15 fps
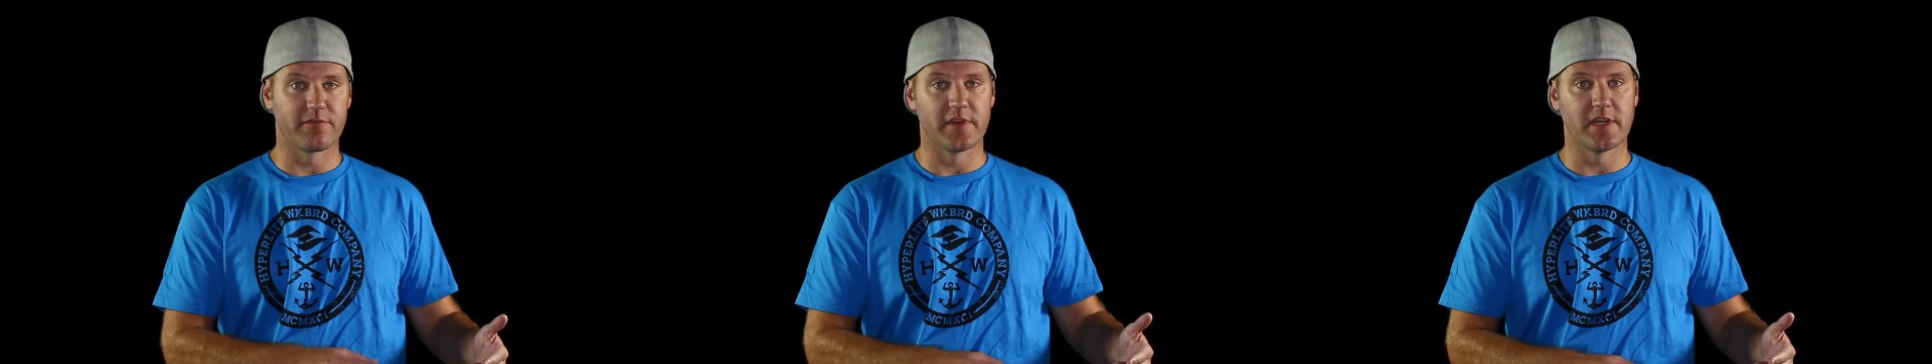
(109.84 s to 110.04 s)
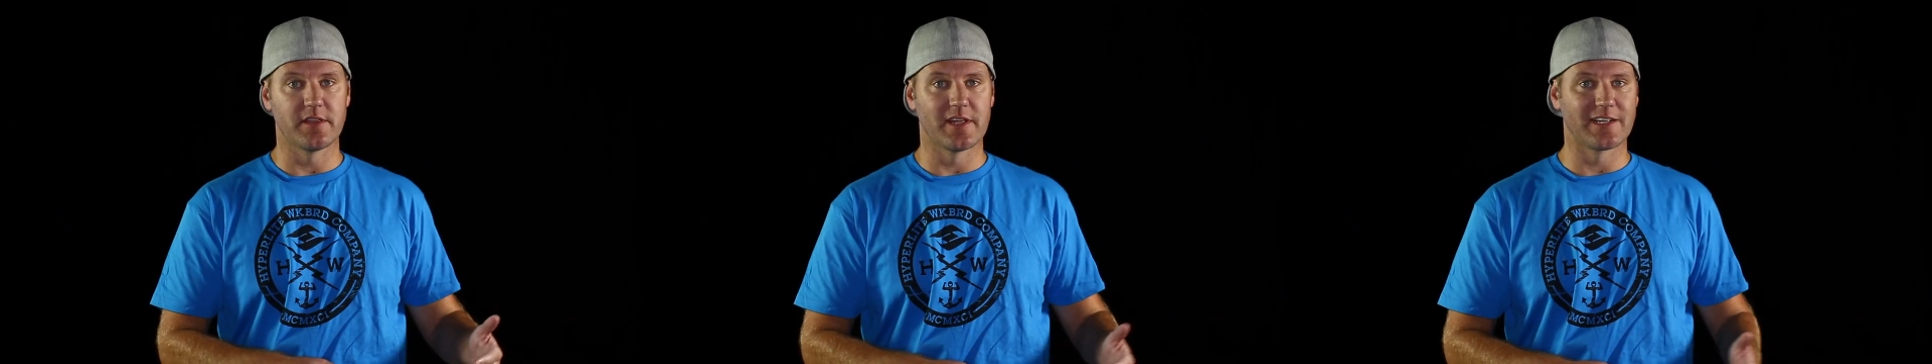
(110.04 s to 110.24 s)

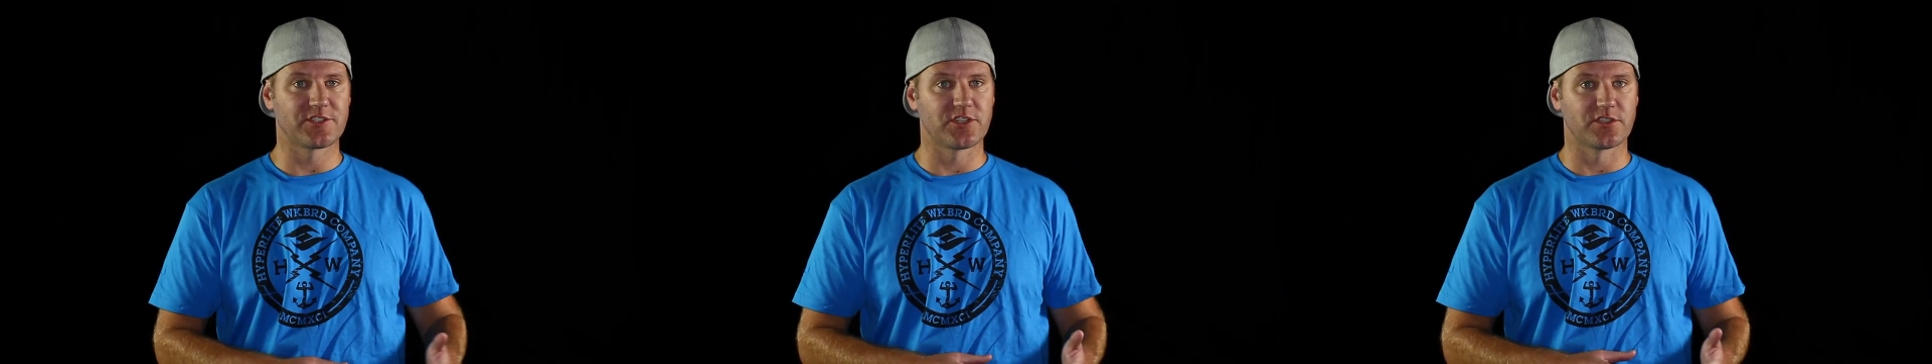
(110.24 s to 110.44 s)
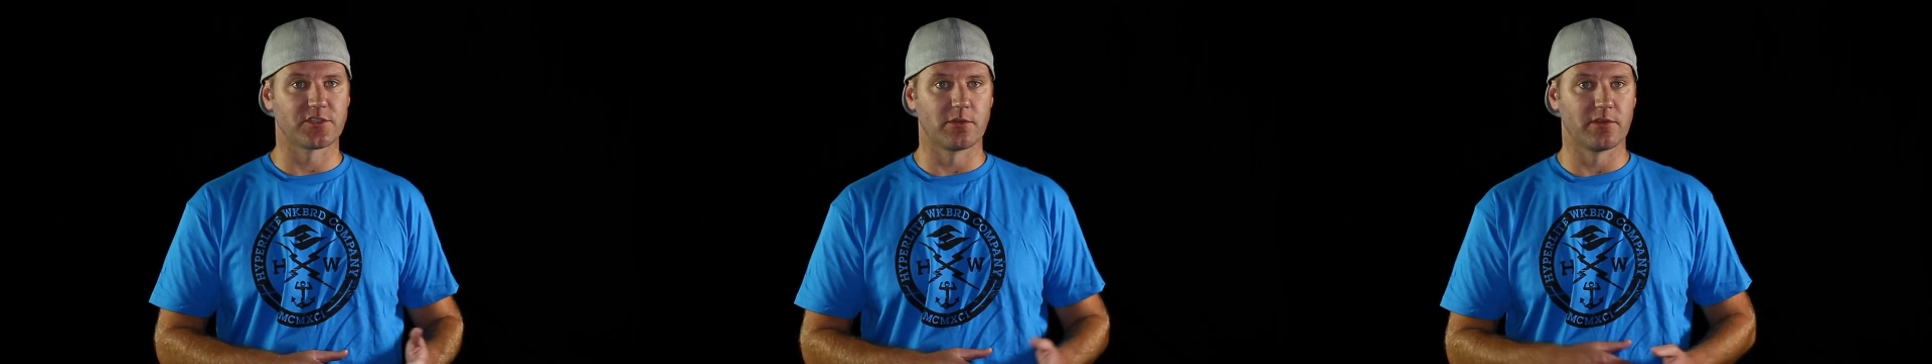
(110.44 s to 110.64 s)
feet, and that's
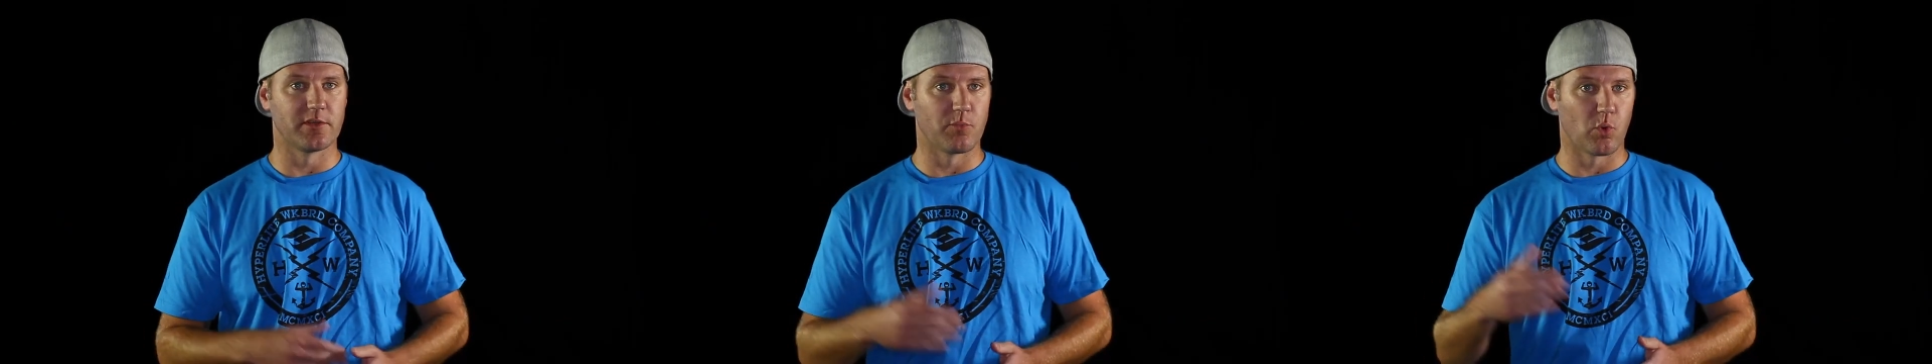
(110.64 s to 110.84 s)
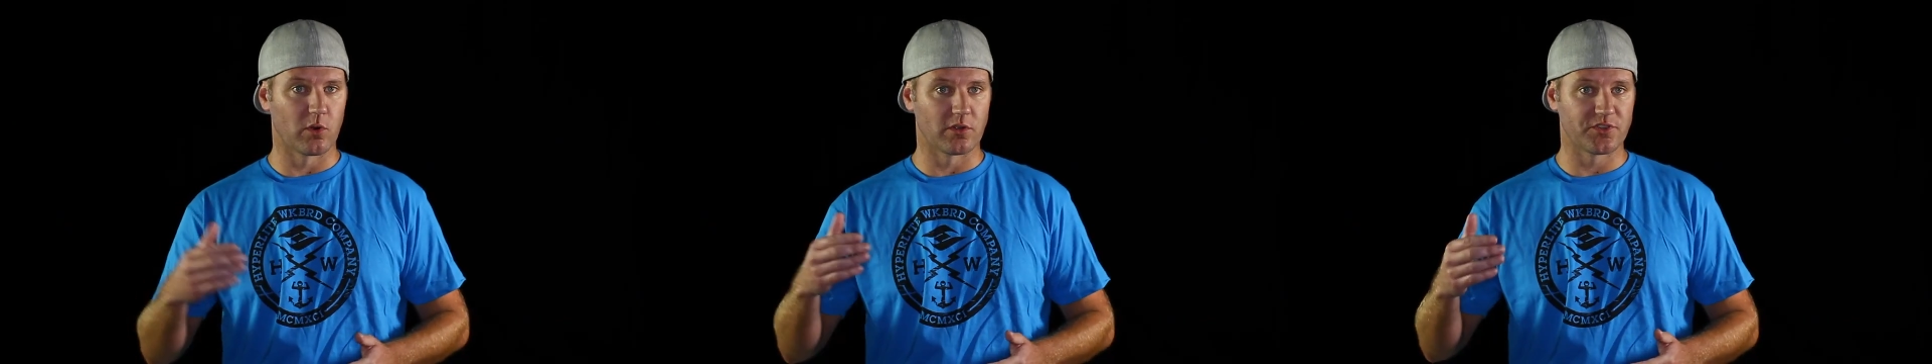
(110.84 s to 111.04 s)
just so that the
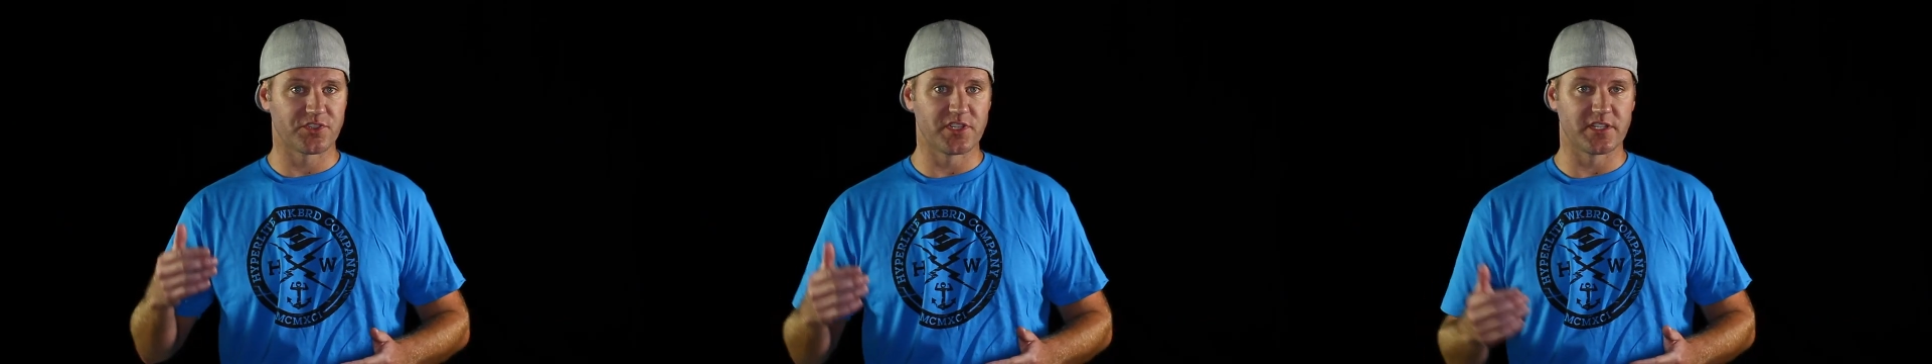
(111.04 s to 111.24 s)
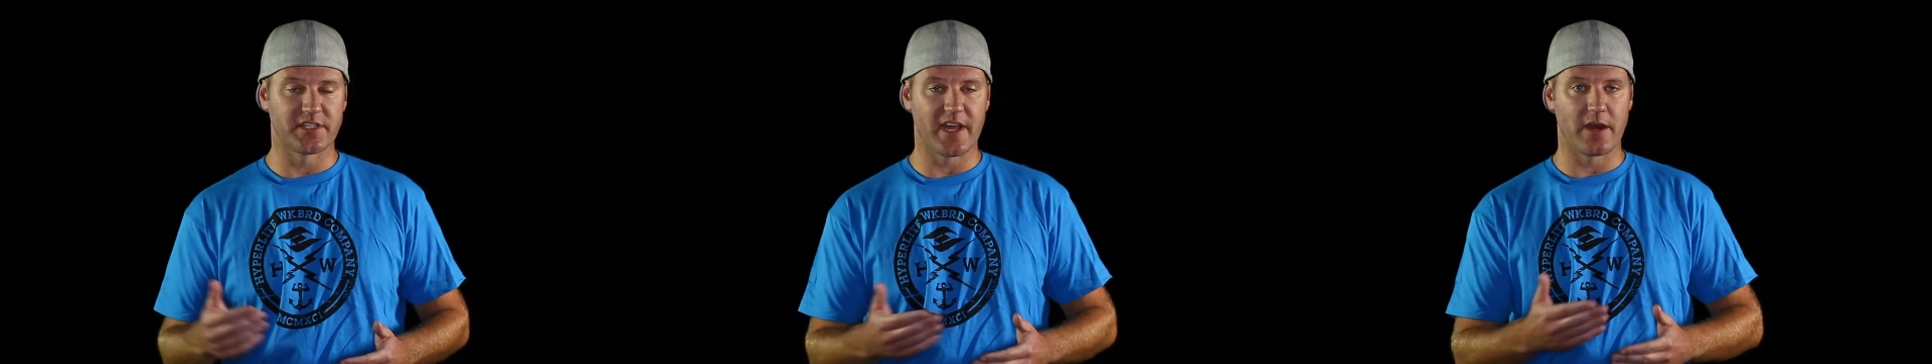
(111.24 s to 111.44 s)
board will
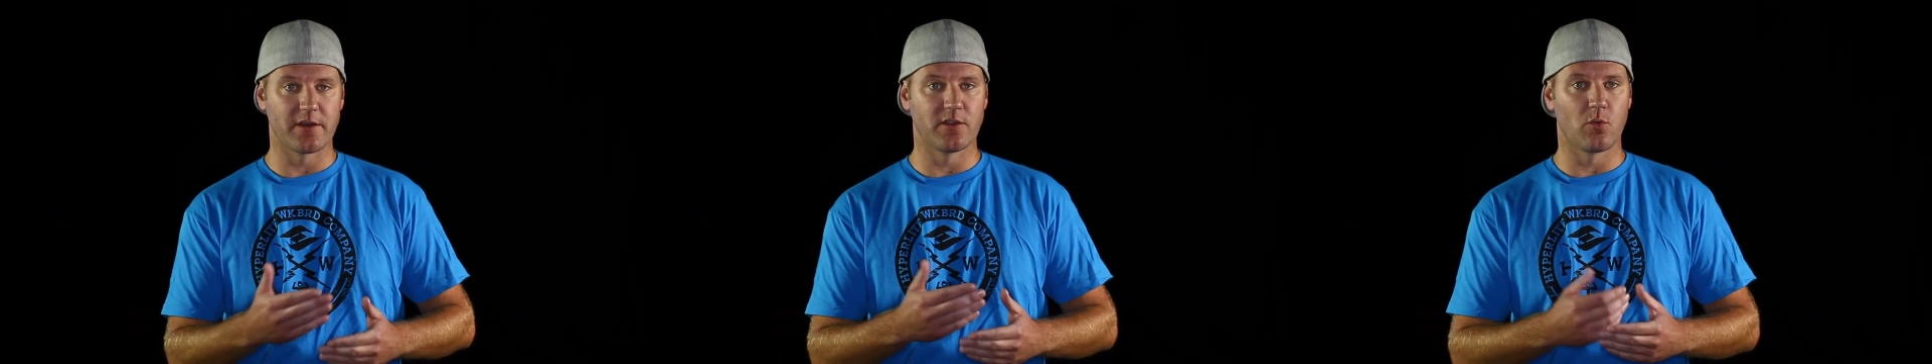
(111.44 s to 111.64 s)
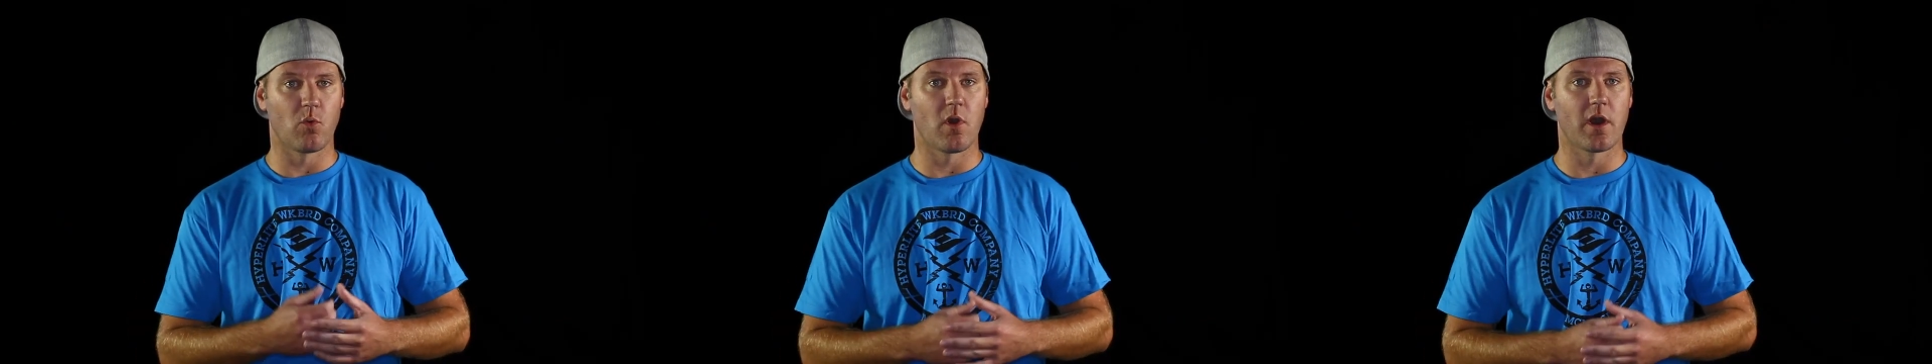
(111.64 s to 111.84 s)
sit down in
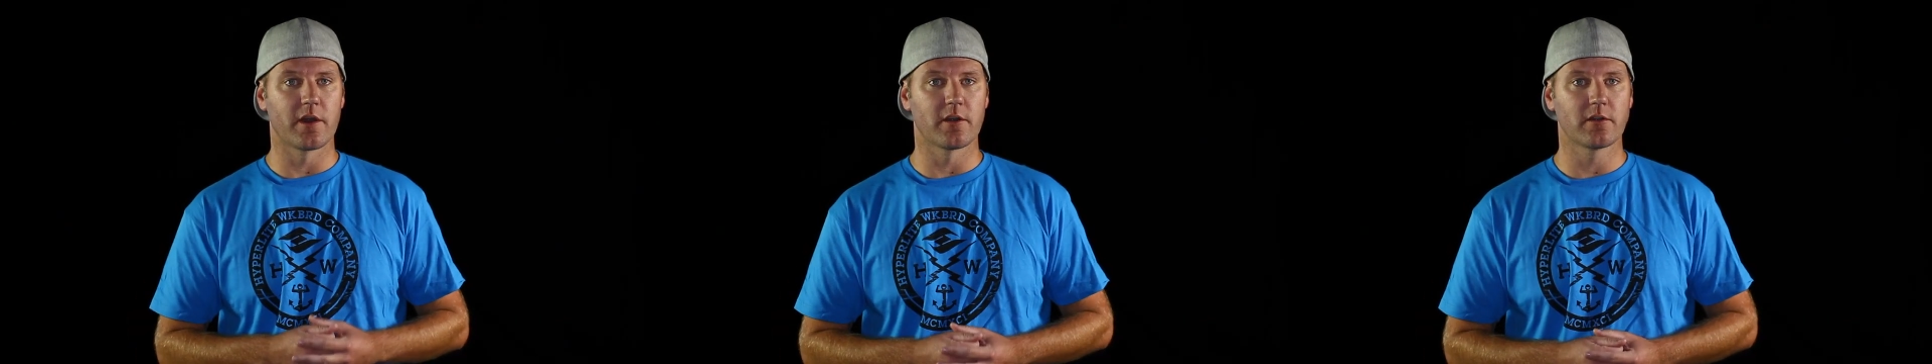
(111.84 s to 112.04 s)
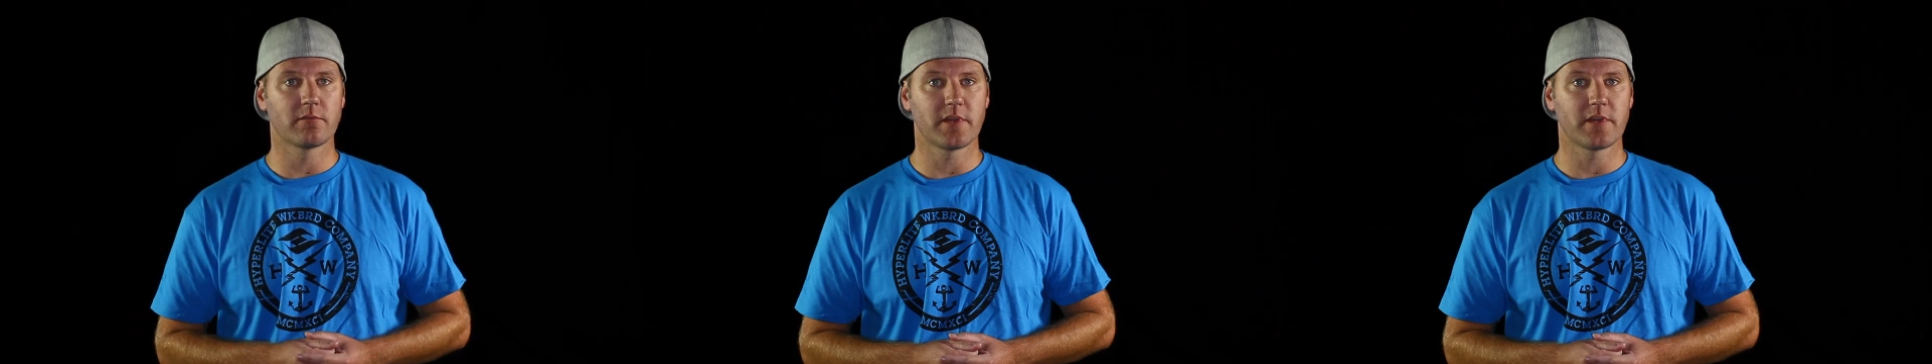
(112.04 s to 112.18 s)
the water